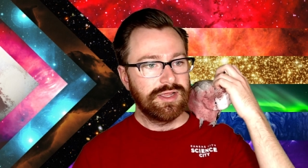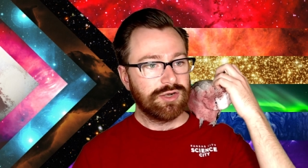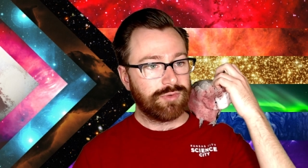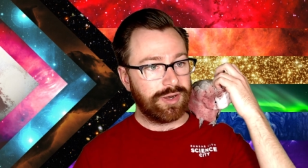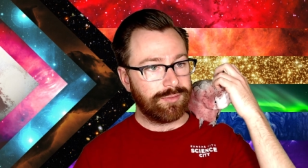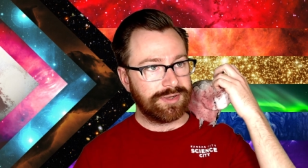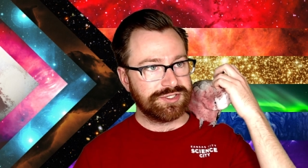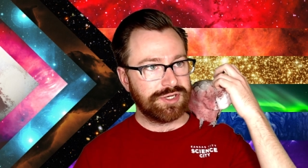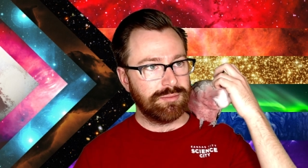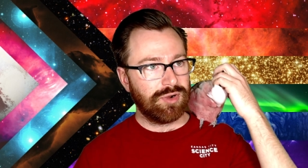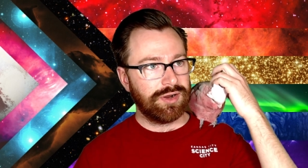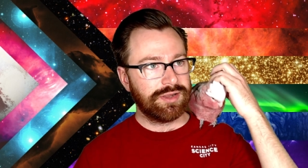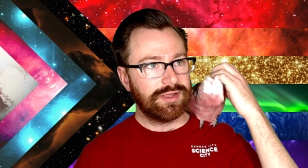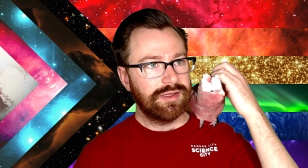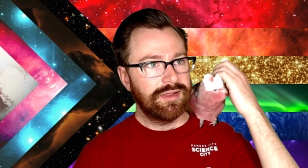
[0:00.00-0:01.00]
Great question,
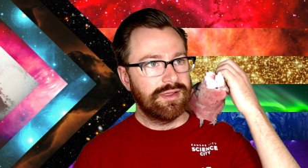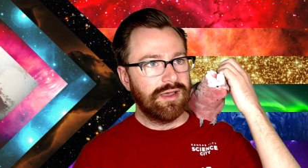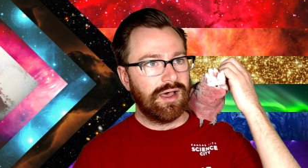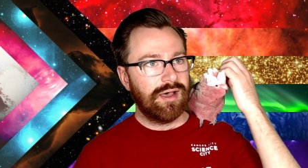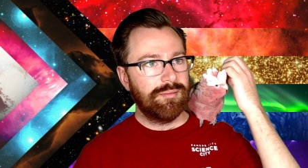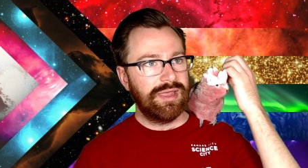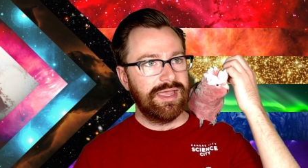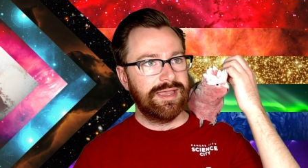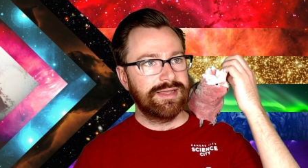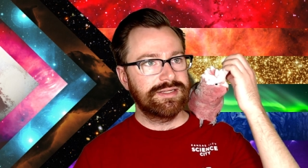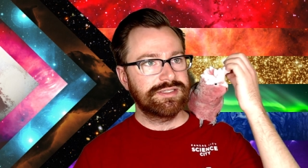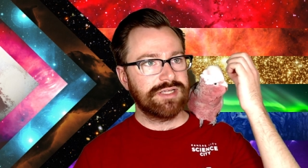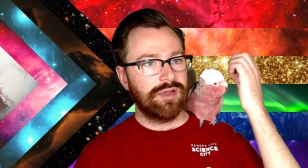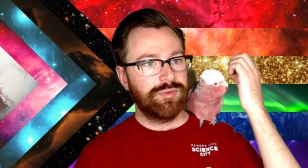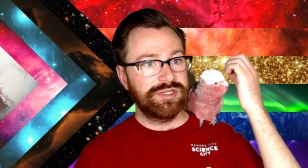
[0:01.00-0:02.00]
Mark. Um,
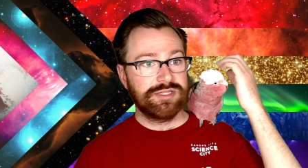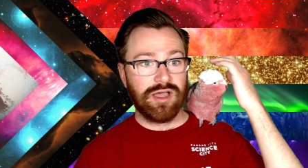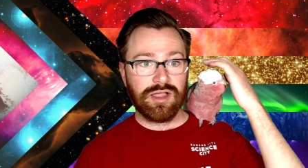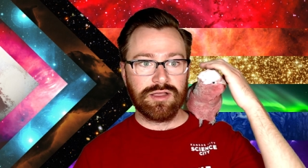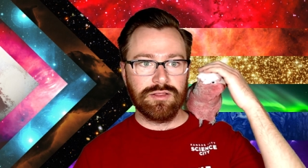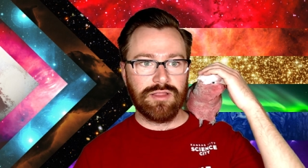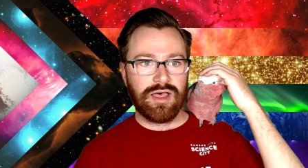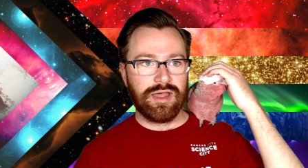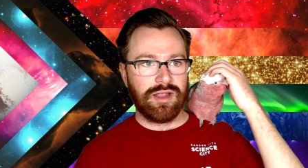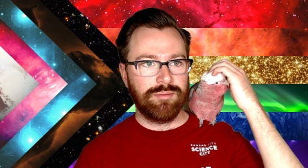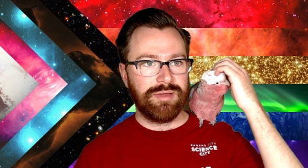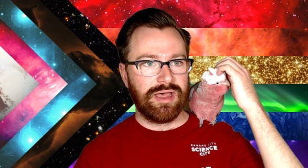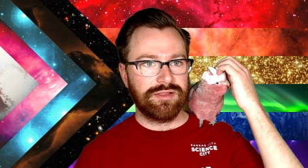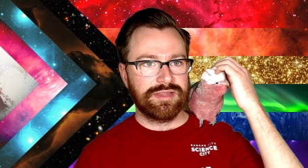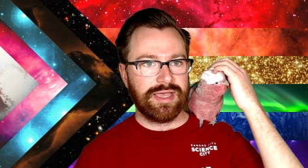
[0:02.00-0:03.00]
and uh, we talk a lot
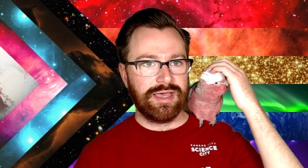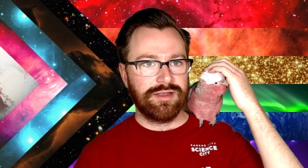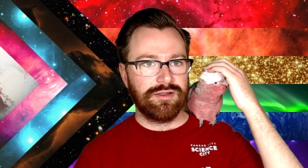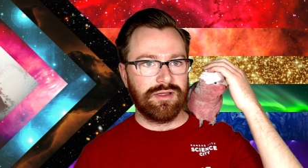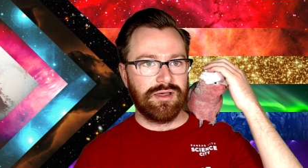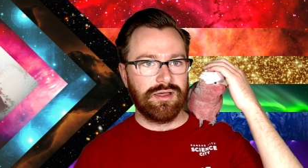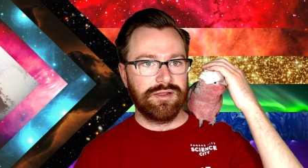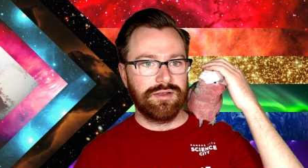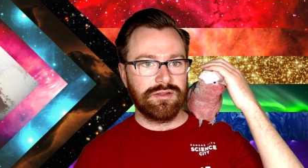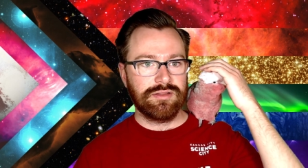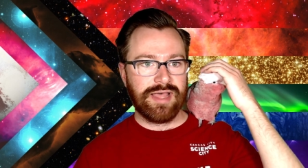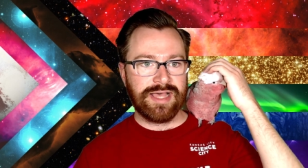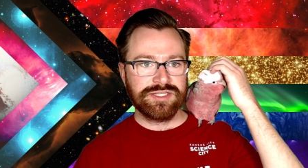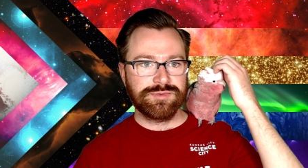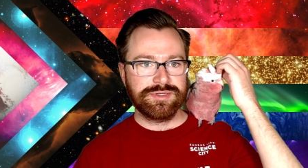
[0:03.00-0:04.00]
about that on
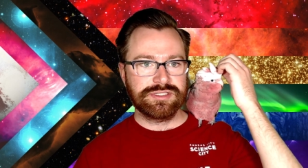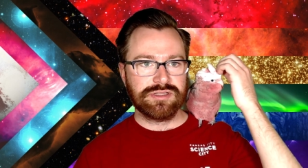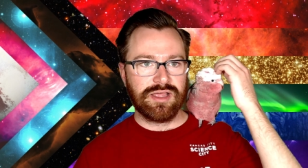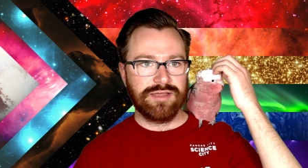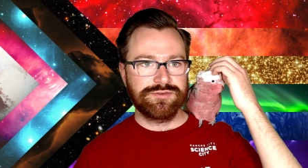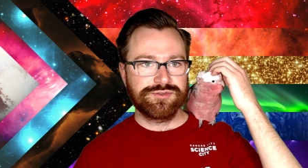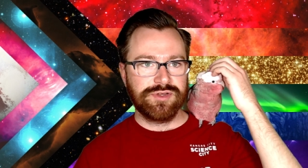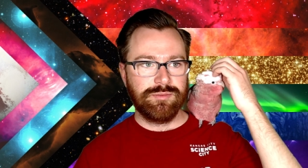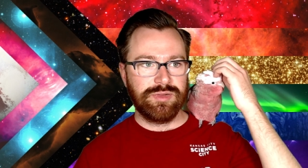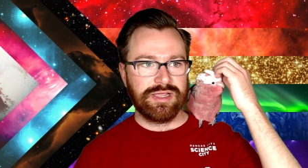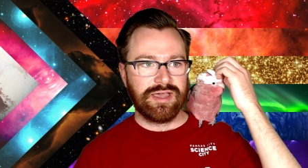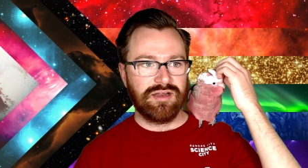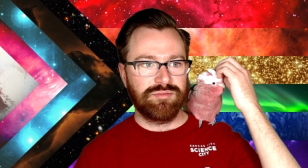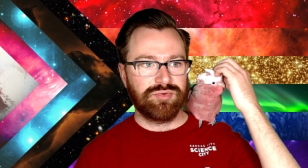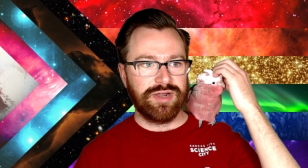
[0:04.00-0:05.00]
last week's live stream. We
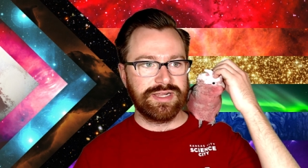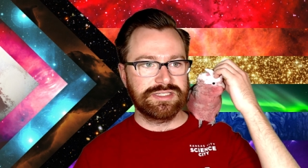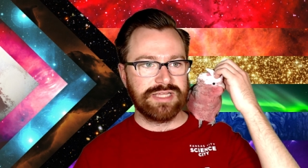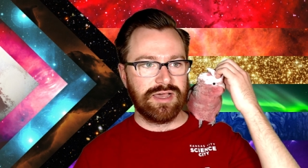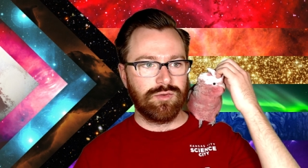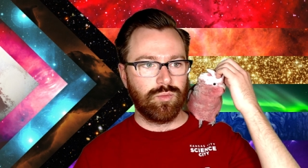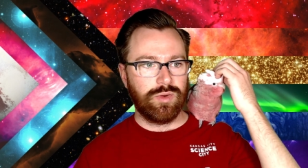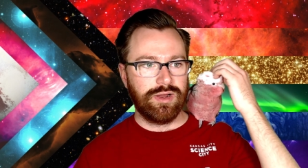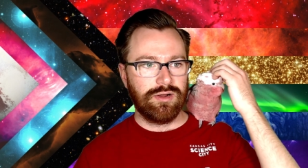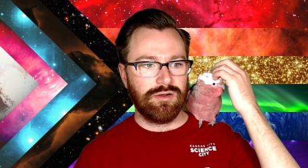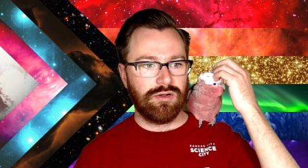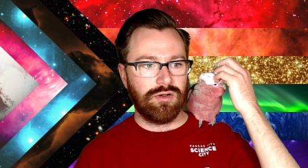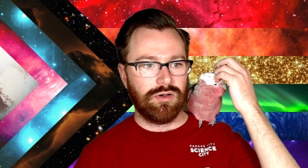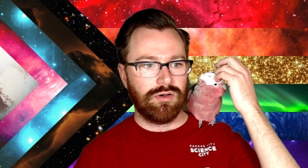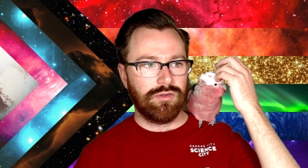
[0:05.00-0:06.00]
kind of break down where
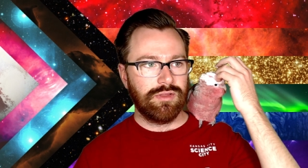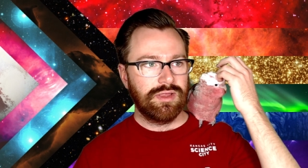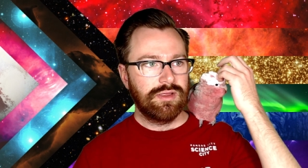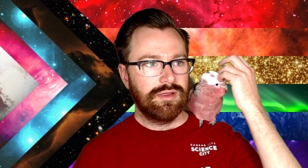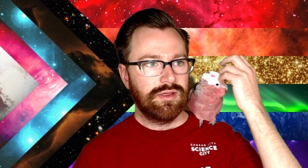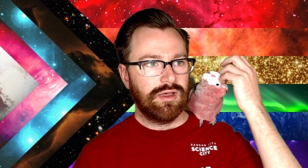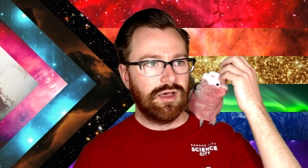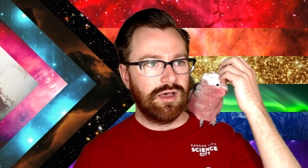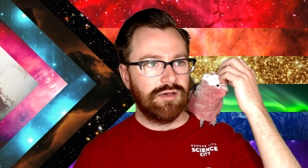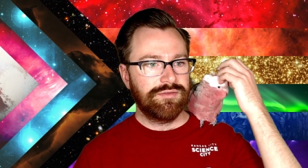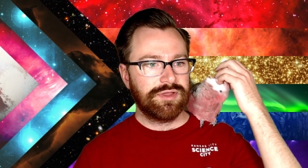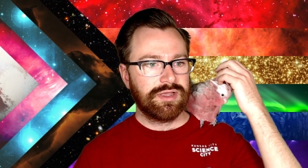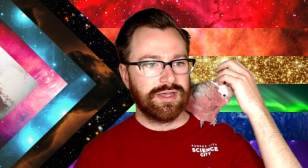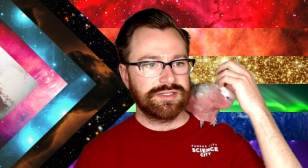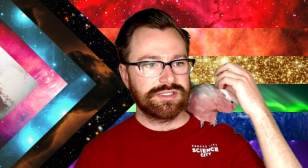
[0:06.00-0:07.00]
all of the
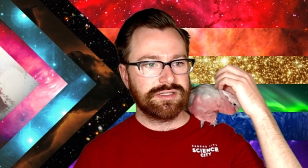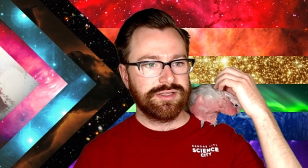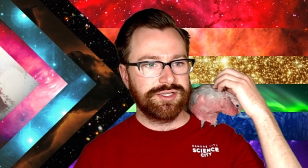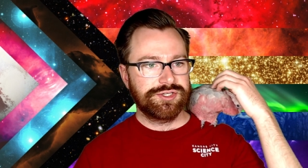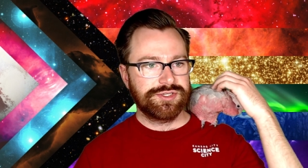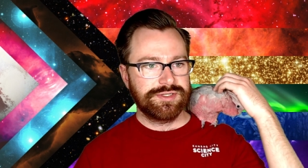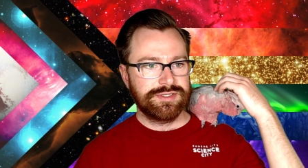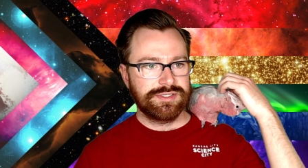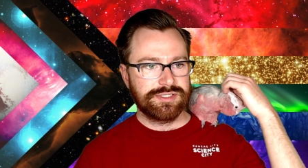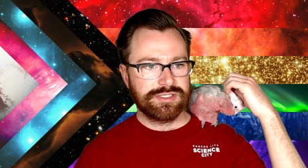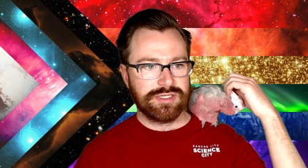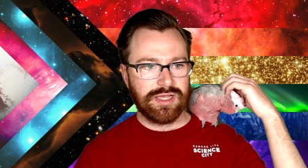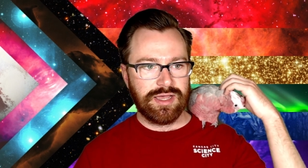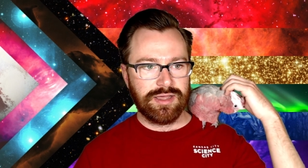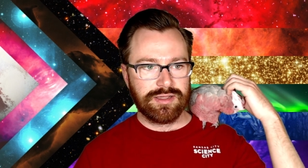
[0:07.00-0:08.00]
constellations
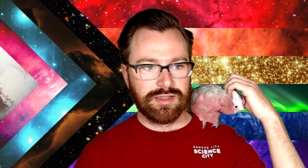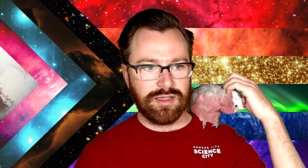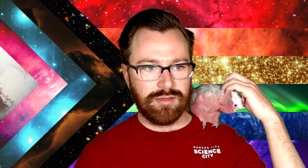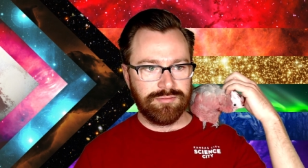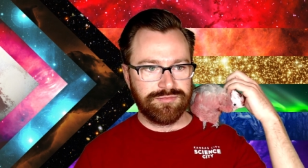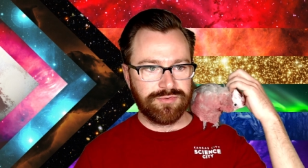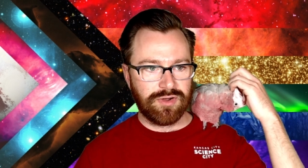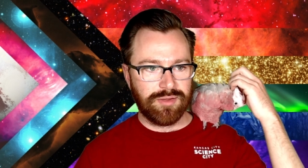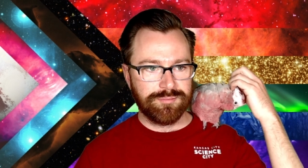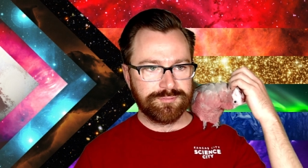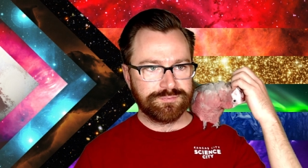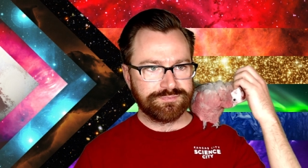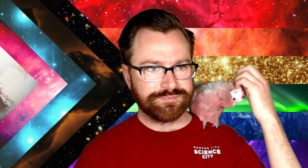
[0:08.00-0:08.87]
uh, come from.